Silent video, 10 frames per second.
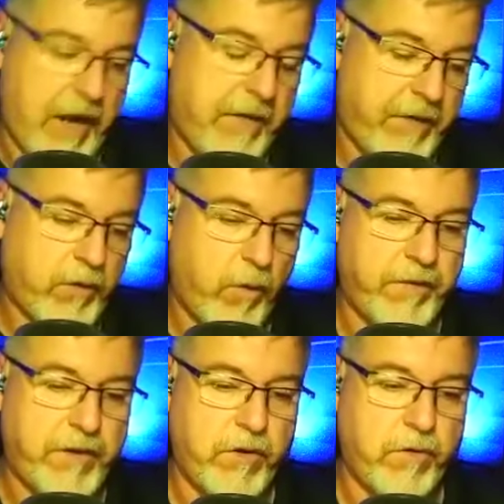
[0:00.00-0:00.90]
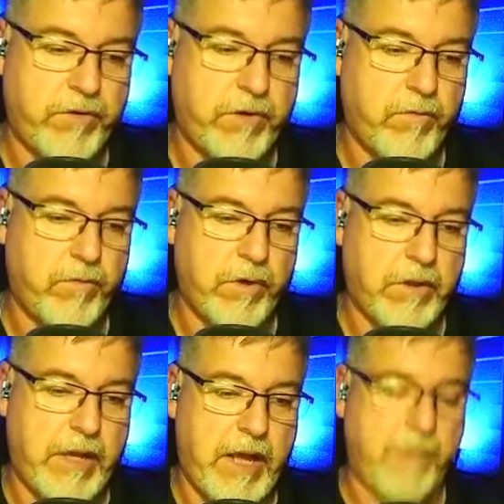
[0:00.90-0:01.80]
I think the one thing to to
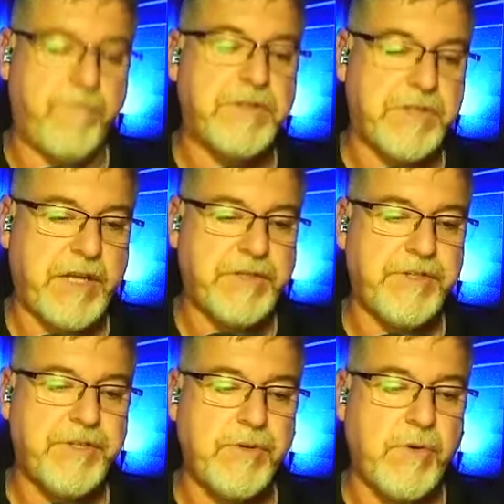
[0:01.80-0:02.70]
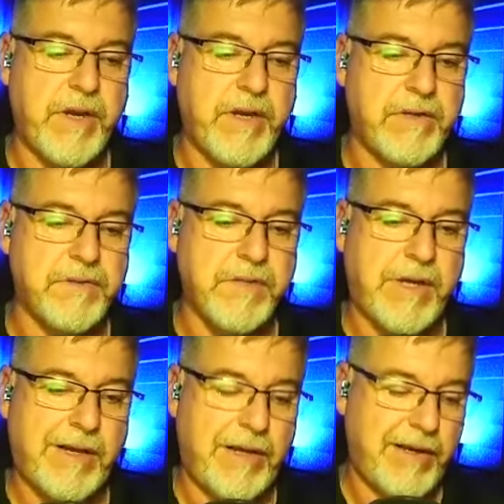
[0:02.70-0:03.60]
really emphasize too is
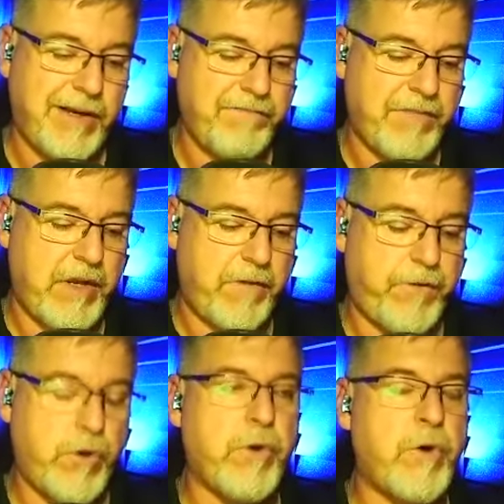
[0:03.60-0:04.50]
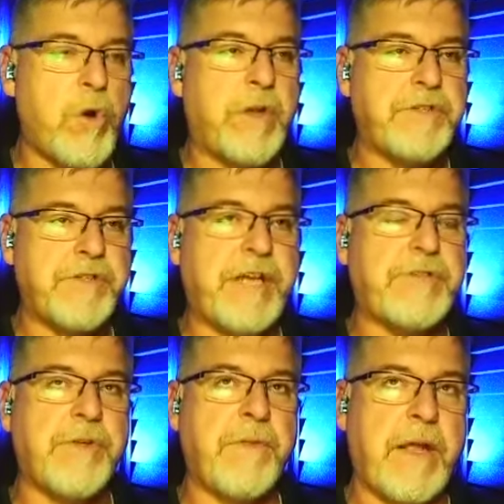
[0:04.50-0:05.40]
if you're an
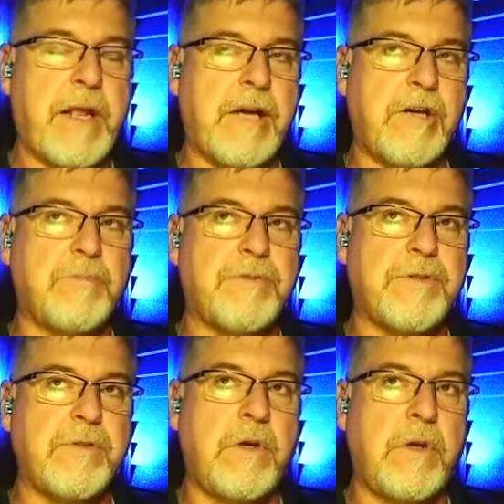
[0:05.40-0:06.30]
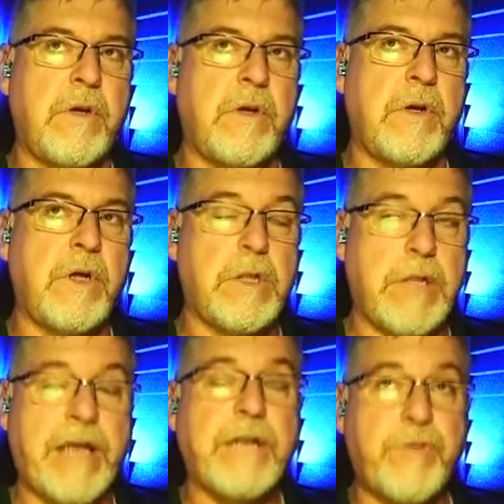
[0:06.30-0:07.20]
organization that helps
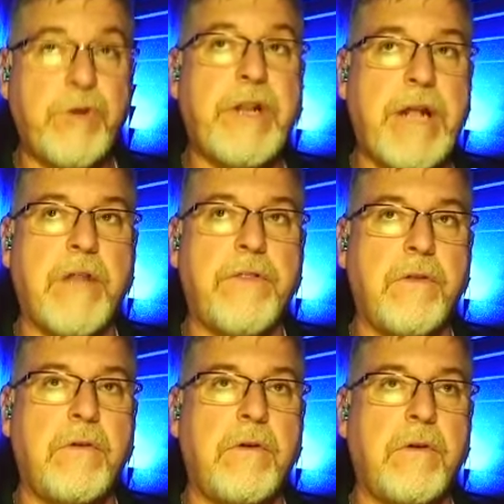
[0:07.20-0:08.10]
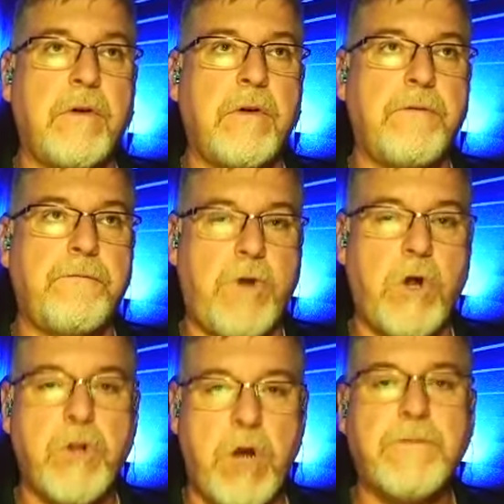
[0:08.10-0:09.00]
line of duty death
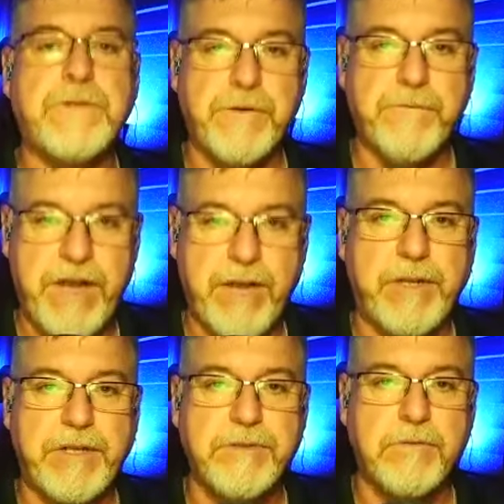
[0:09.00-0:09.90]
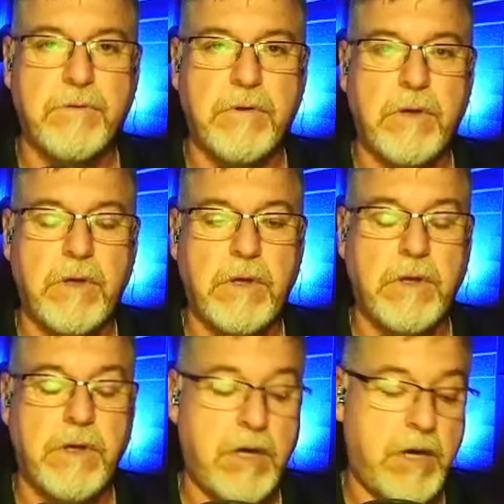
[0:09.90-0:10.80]
fallen officer families, mm-hmm.
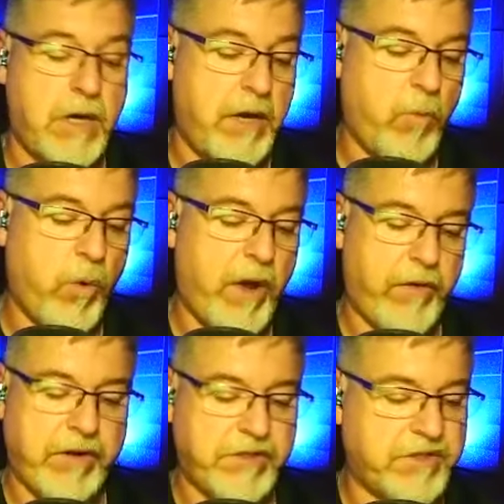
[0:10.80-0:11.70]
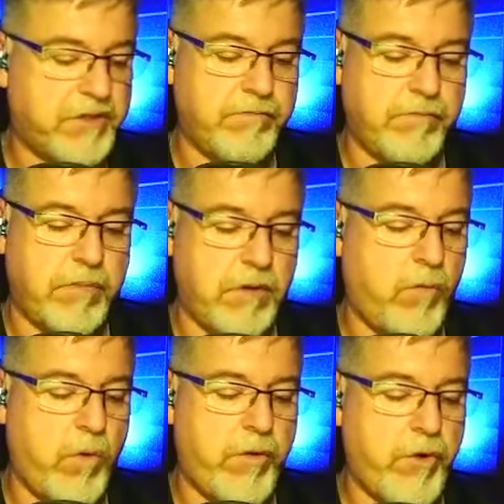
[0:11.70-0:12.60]
um, whether it's
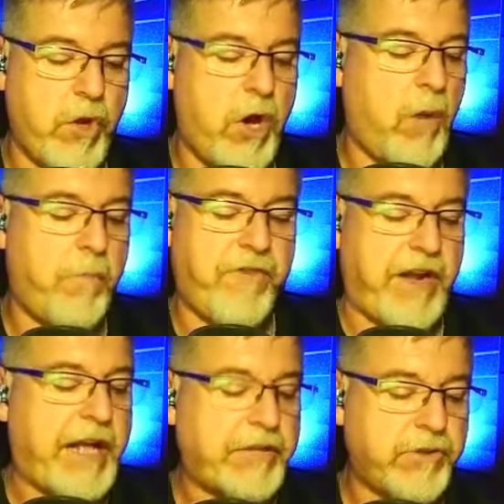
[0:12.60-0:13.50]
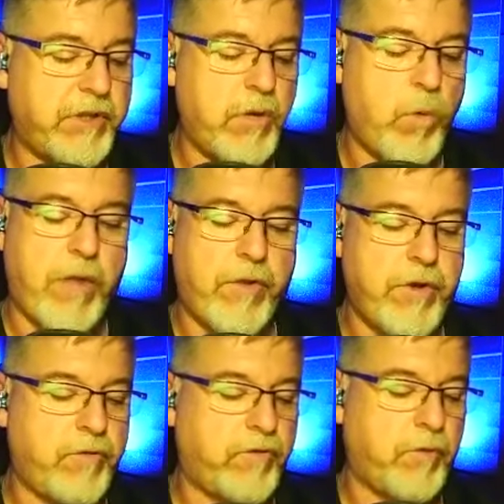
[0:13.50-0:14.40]
whether you help financially, whether
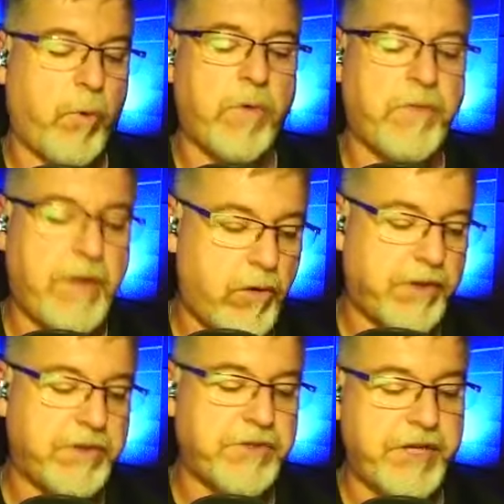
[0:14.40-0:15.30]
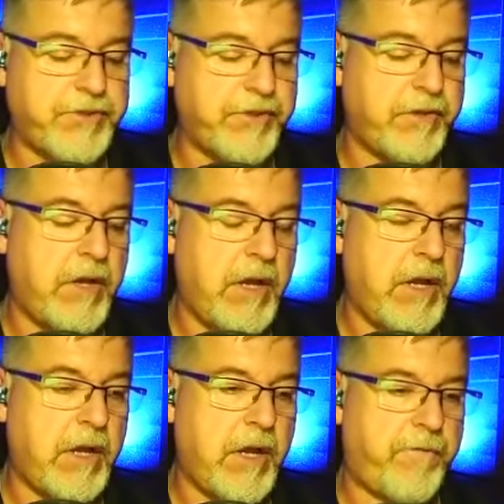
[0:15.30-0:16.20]
you support that organization.
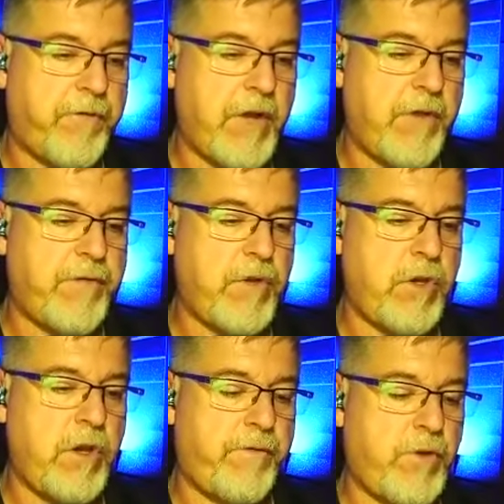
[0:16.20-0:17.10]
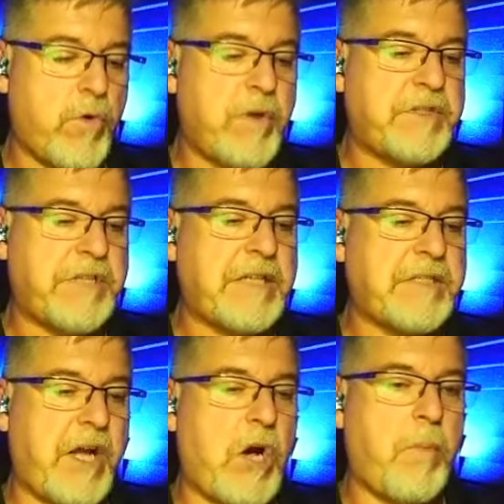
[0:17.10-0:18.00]
If if if your intent
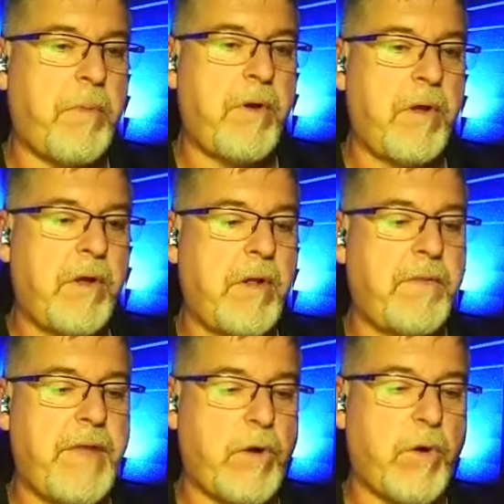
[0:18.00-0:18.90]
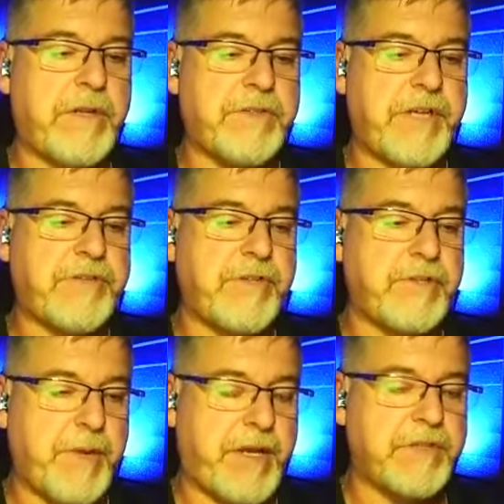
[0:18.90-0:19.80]
to help that organization
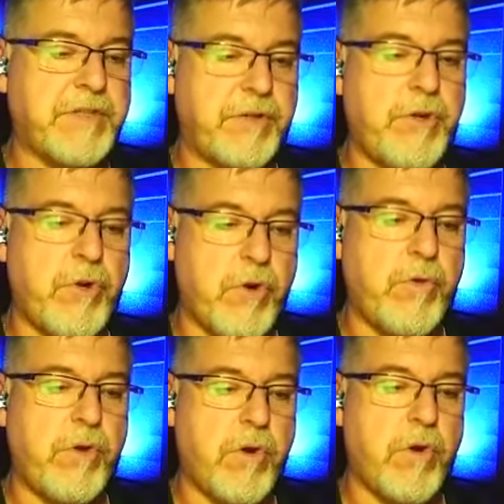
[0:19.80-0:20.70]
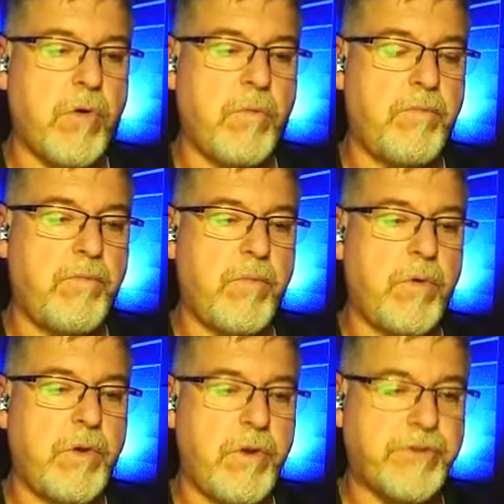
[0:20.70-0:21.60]
is because you're you're
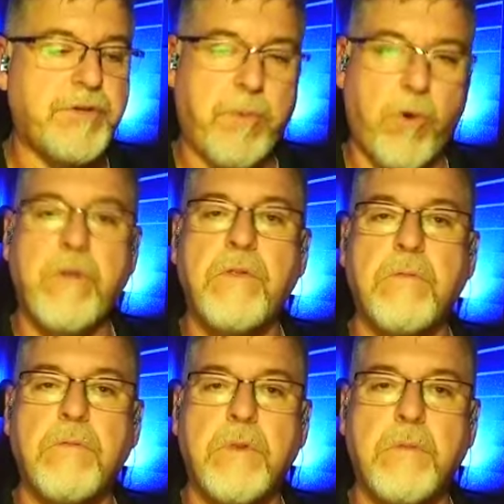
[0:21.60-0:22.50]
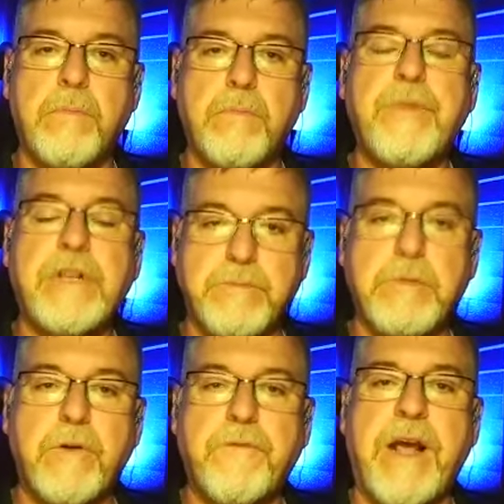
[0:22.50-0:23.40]
you're supporting the these
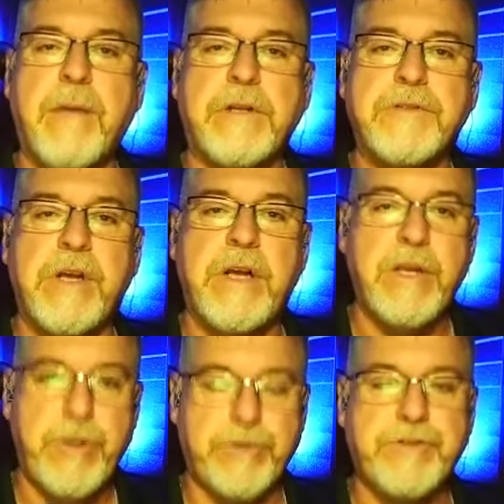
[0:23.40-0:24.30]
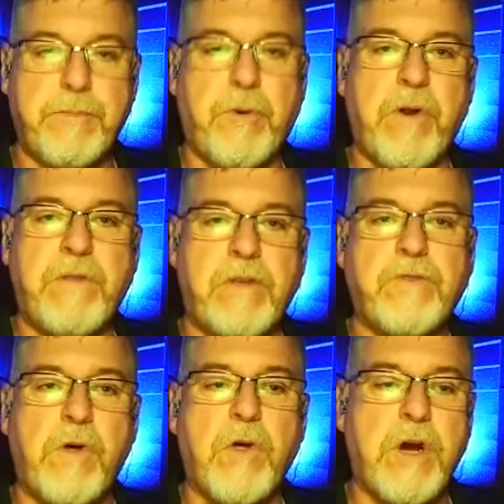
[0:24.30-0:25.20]
blue families, you're mm-hmm. supporting these
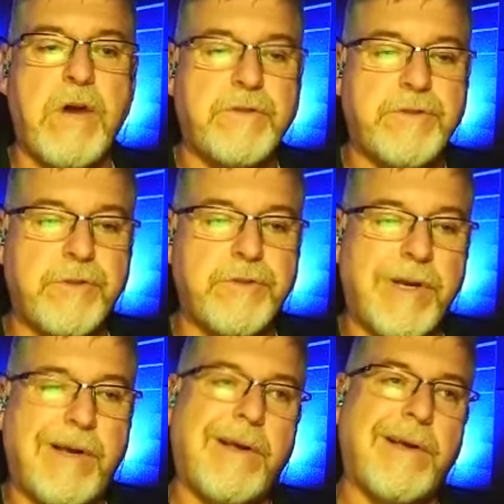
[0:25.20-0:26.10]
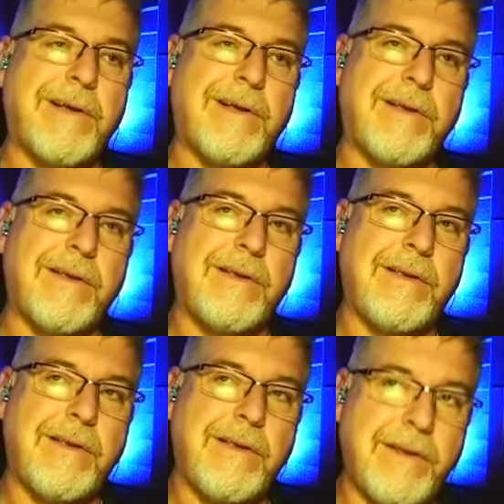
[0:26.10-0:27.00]
fallen officers.
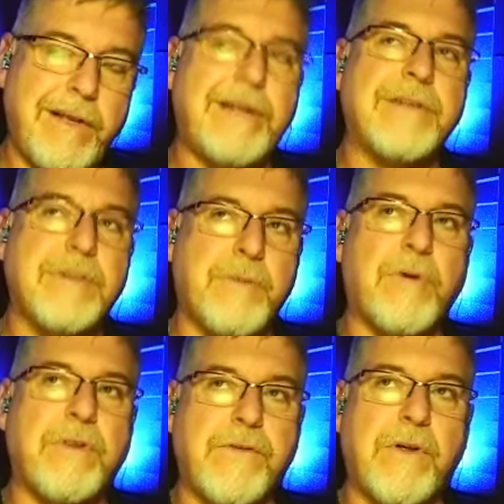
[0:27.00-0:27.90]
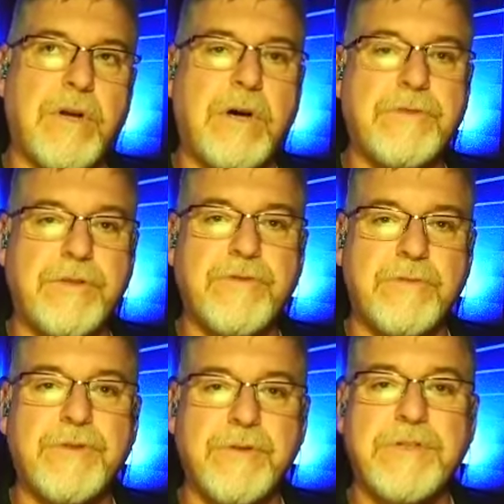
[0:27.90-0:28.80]
You need to support the fallen officers
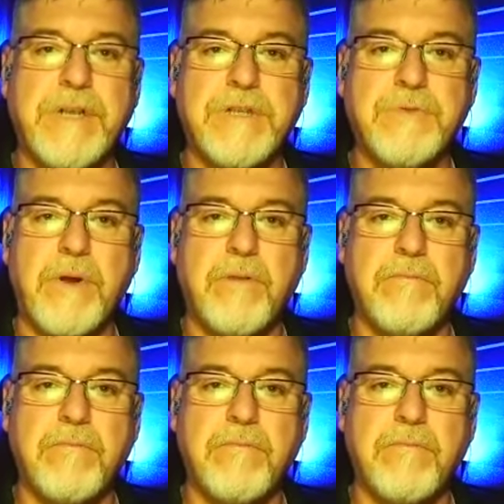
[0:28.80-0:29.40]
from suicide as well.